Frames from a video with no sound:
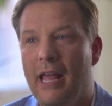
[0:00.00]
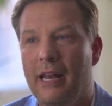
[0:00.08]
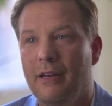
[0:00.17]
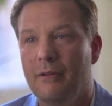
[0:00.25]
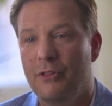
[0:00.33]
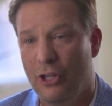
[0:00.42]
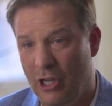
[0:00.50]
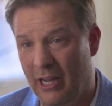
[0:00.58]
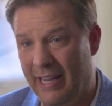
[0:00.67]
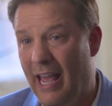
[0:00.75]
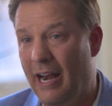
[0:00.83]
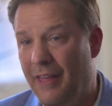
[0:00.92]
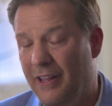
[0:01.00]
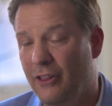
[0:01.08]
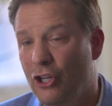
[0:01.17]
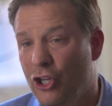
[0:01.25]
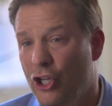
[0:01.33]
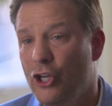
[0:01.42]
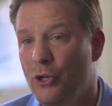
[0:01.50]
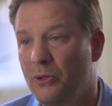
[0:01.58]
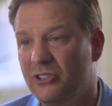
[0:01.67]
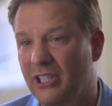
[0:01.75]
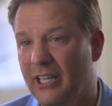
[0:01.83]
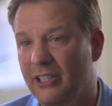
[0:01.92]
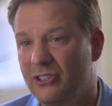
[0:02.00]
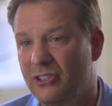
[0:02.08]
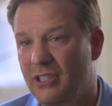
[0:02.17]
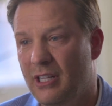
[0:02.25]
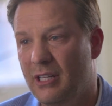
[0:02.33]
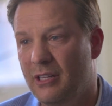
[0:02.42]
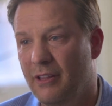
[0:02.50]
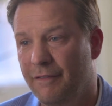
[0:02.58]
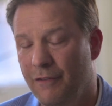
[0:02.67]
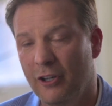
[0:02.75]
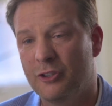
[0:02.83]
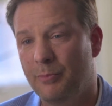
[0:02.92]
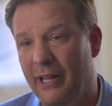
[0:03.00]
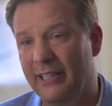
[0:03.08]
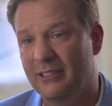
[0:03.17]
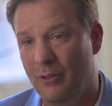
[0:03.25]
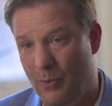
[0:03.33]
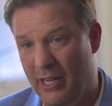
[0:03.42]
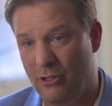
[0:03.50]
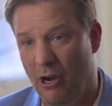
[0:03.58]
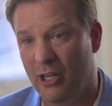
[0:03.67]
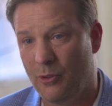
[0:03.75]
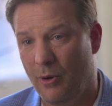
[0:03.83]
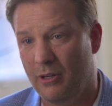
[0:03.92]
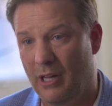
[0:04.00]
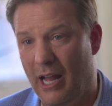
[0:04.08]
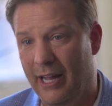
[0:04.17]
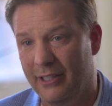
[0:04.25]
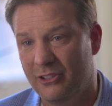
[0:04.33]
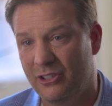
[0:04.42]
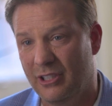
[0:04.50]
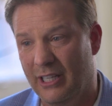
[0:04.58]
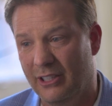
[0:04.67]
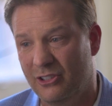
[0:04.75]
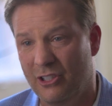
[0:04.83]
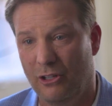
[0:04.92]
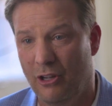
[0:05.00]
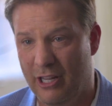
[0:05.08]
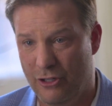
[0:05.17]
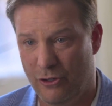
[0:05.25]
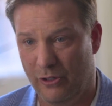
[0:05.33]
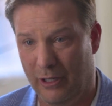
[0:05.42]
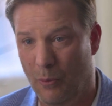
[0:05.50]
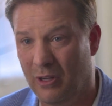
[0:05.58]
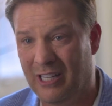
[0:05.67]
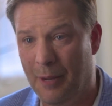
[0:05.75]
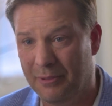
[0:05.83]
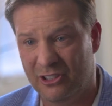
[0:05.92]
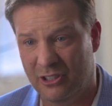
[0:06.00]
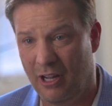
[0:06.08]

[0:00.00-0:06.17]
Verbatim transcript: And again, I think the good news is the first place that we talk to our clients is to look internally. What type of